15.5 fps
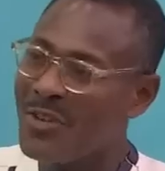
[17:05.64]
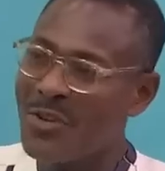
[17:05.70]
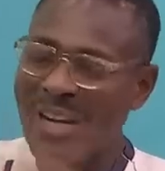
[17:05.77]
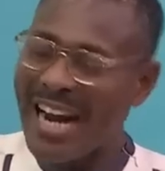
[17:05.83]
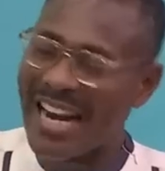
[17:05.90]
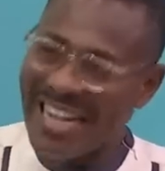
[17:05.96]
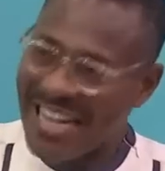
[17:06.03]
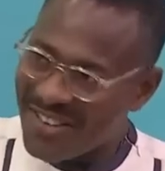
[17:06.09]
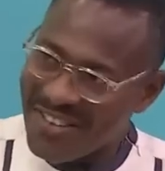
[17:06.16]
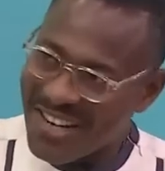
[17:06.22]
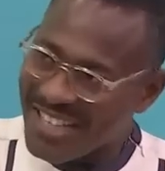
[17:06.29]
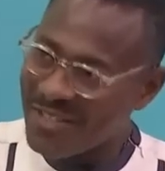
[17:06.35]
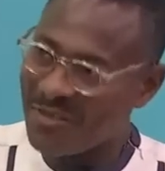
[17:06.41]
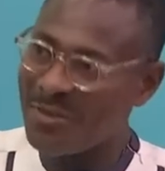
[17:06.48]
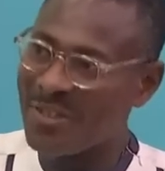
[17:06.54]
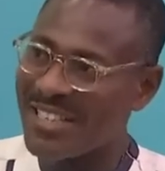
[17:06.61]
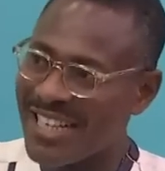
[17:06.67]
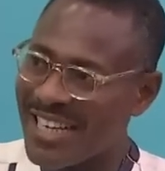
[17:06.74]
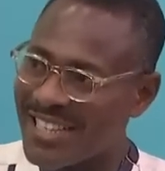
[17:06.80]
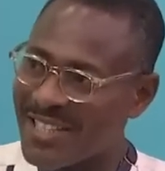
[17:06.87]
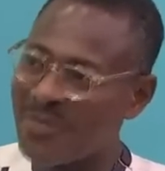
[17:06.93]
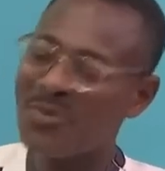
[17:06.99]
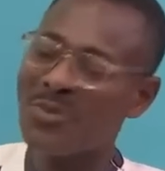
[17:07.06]
you can never defeat
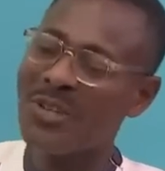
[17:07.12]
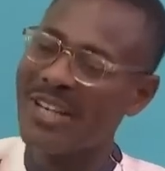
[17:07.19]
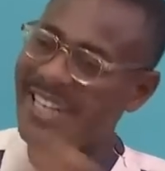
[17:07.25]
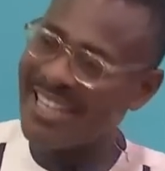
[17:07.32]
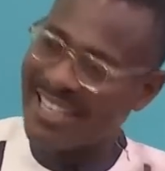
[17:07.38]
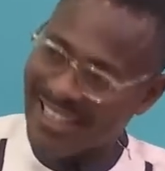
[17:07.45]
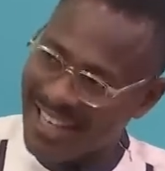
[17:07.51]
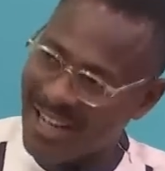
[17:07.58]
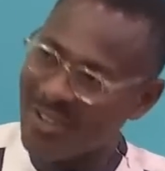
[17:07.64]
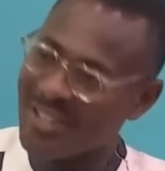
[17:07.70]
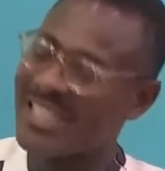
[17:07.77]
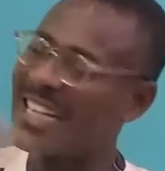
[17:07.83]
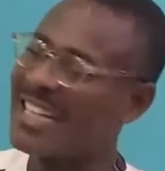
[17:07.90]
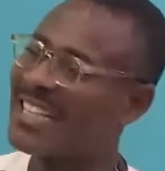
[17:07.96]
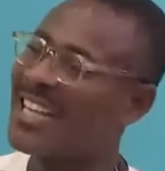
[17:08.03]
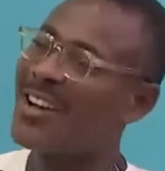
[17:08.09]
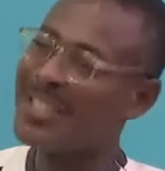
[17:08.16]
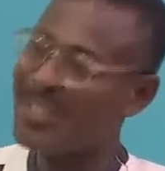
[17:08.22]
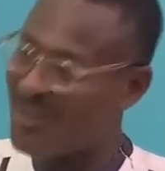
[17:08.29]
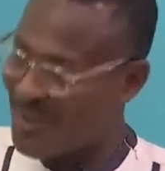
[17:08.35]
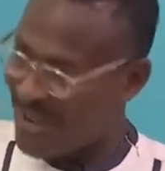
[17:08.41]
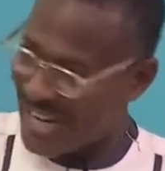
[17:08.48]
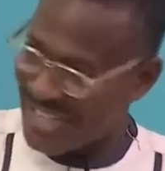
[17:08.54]
us. If you kill 1,000,
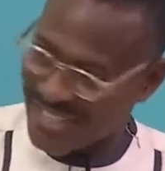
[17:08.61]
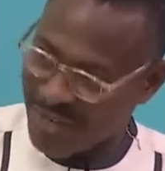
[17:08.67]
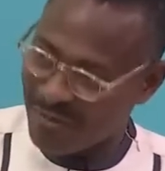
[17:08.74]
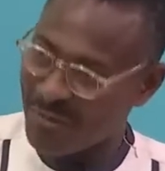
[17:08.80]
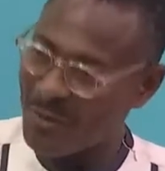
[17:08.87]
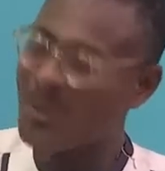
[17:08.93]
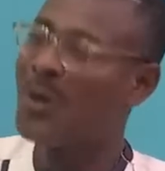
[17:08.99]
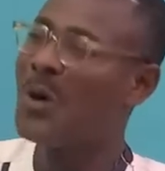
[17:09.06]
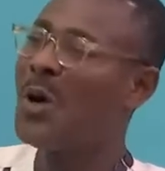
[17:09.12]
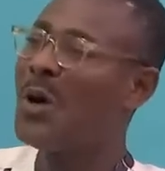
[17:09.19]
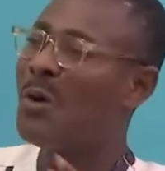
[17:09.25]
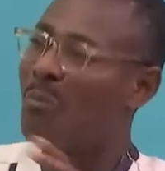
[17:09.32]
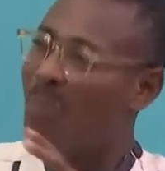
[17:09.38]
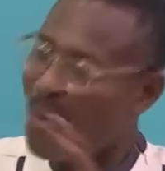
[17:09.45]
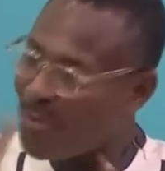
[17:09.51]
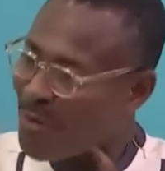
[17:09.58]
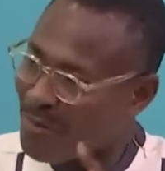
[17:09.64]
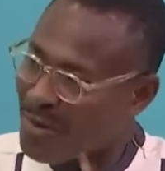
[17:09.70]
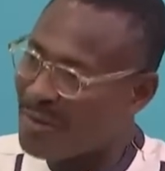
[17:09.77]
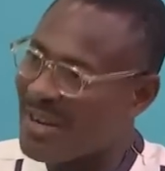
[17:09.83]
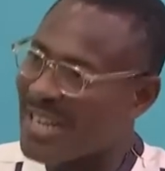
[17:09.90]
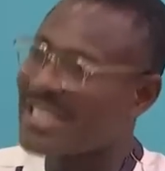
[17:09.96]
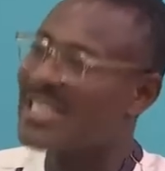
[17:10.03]
1,000 will rise up. So both of
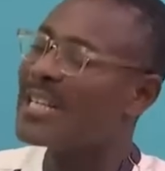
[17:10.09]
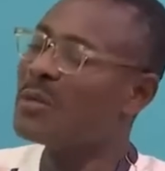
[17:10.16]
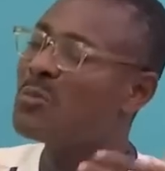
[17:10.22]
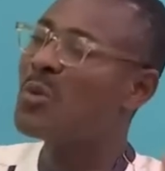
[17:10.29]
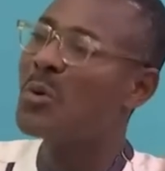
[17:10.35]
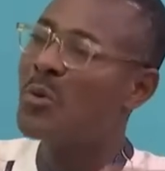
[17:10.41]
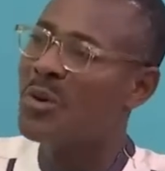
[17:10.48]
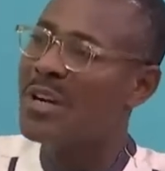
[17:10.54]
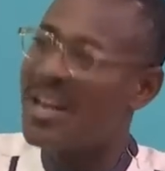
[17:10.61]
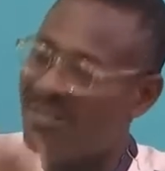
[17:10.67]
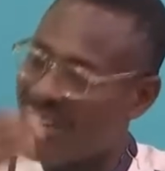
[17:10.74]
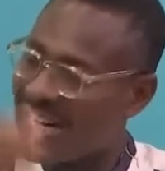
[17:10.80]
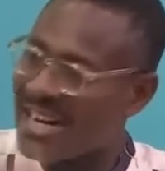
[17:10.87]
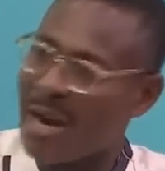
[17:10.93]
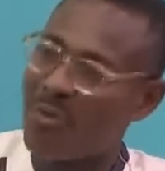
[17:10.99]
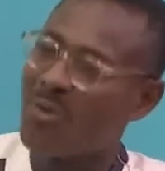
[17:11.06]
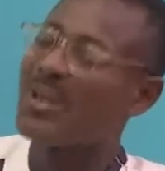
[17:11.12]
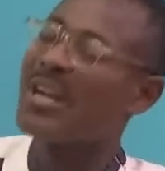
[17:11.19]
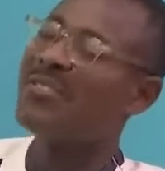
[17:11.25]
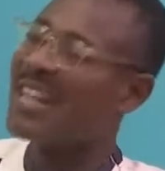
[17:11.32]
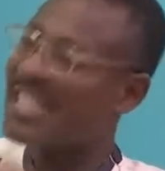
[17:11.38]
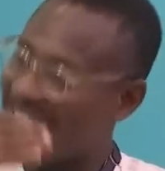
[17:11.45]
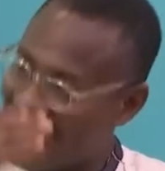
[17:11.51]
them are saying, we will never die, we will
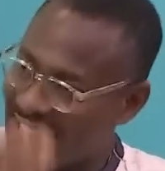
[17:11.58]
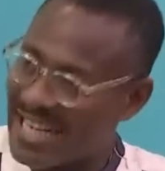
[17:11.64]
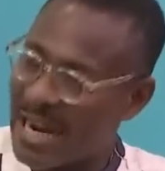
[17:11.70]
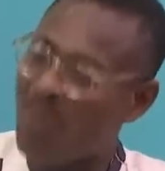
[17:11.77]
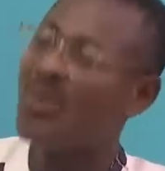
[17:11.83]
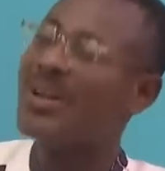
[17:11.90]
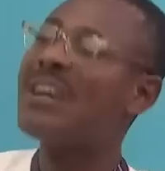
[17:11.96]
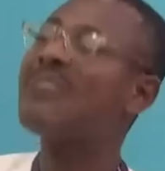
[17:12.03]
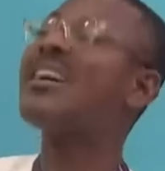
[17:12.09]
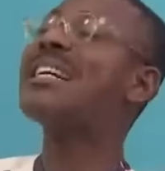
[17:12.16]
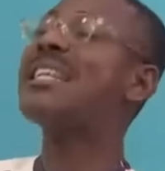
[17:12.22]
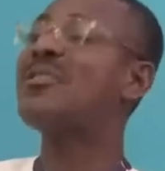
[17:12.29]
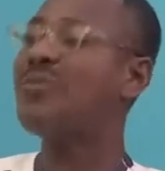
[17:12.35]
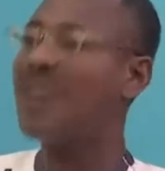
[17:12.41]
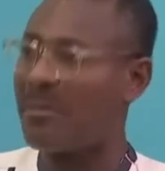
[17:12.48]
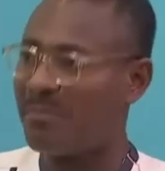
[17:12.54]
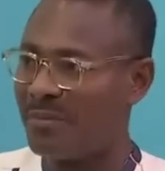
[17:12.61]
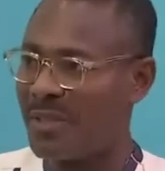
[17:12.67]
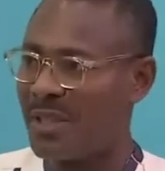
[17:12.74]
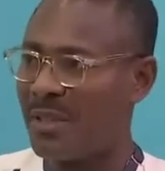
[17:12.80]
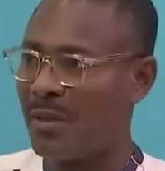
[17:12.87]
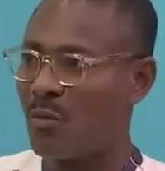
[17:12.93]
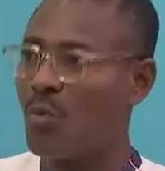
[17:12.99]
never say that, we will never give up,
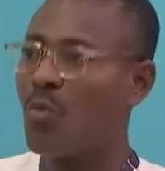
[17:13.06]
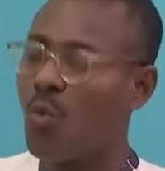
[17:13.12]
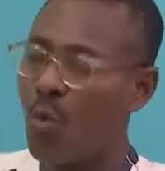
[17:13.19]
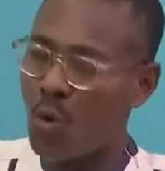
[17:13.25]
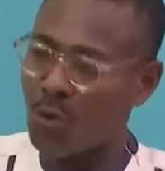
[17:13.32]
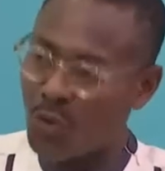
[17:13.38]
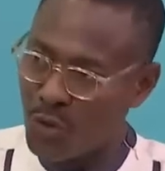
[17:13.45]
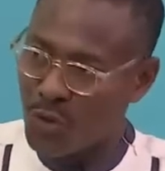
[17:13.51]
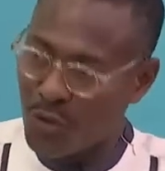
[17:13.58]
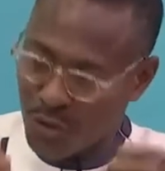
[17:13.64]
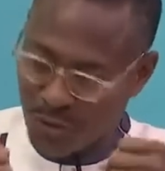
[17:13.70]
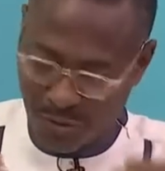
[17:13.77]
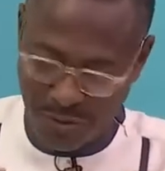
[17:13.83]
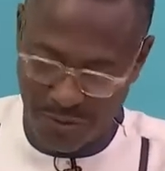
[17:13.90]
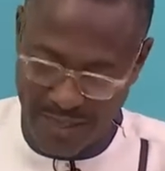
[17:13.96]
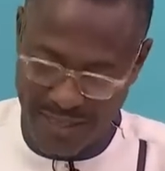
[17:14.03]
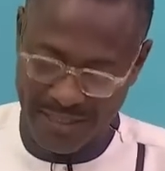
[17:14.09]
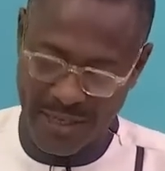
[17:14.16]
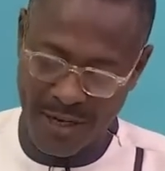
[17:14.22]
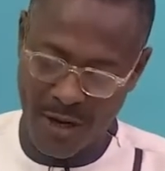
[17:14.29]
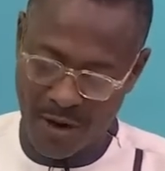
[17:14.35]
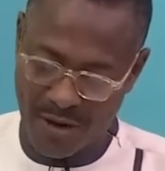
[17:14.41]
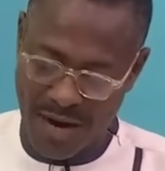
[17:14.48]
we will continue to fight.
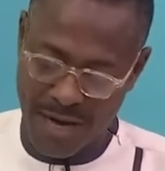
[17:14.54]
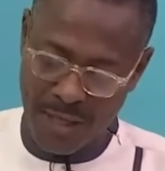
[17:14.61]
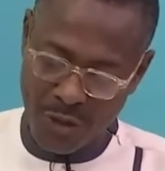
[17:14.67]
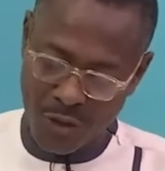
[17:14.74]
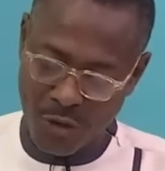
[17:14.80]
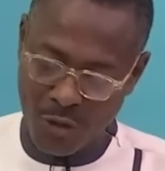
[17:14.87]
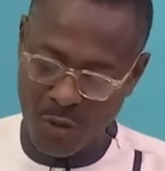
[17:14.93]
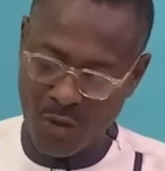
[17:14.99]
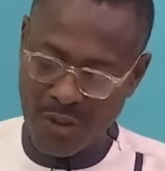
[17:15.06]
All right, so